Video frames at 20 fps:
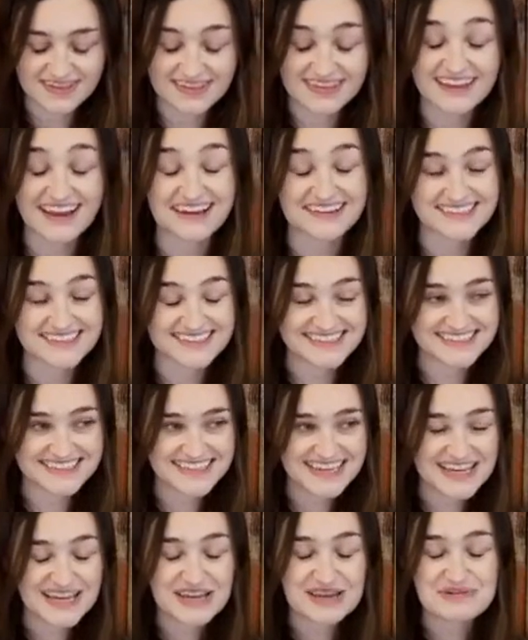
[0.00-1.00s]
Yes,
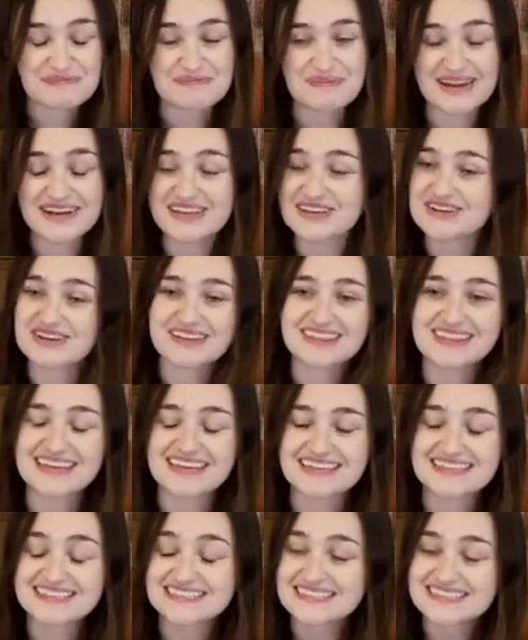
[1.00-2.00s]
many good
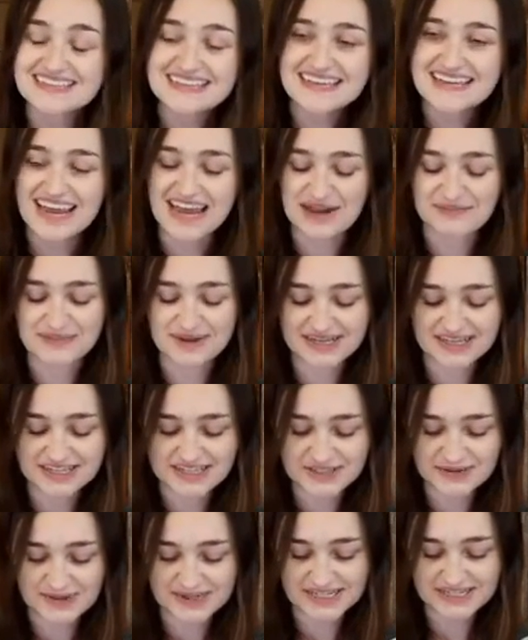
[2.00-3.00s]
things did happen
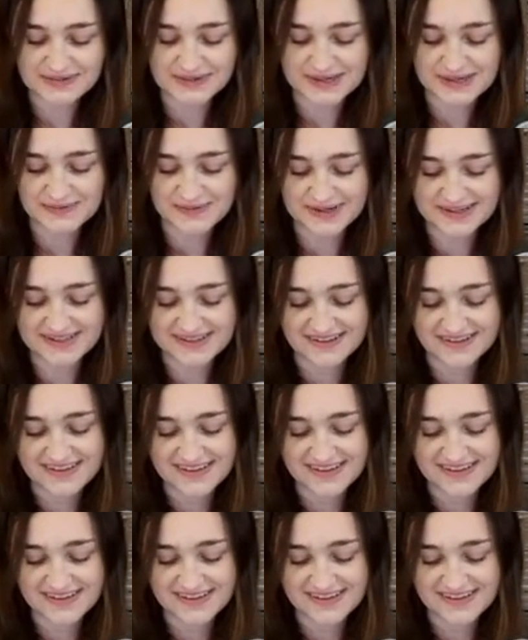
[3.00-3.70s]
in 2021.